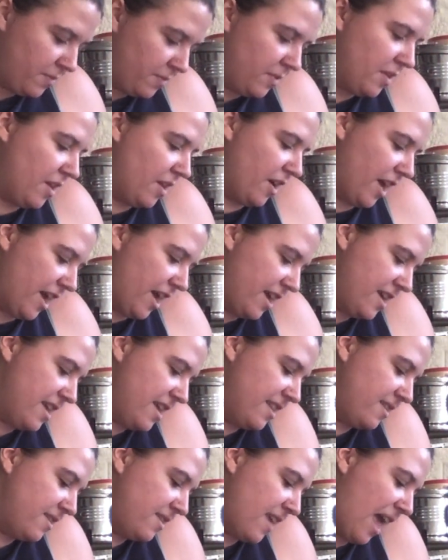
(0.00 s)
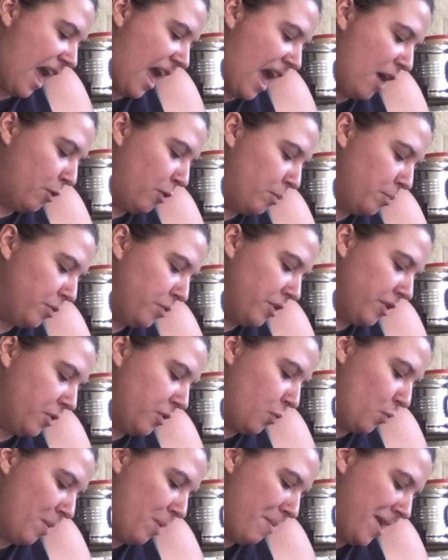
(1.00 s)
Okay, it's Outbrook
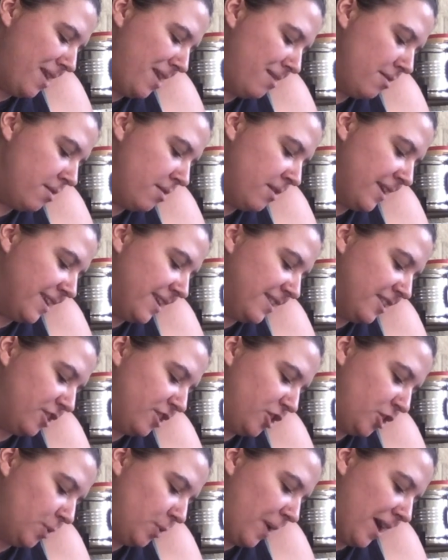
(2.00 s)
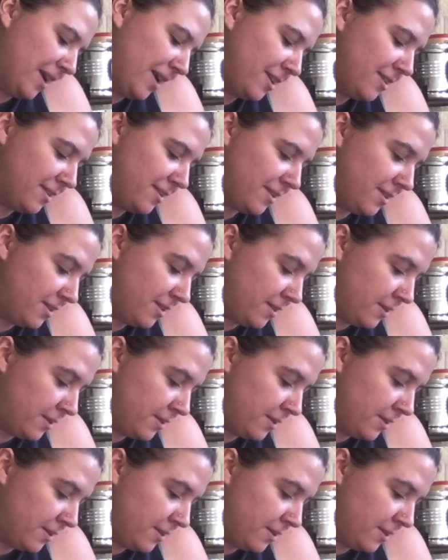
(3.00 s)
Women. It's a 2X,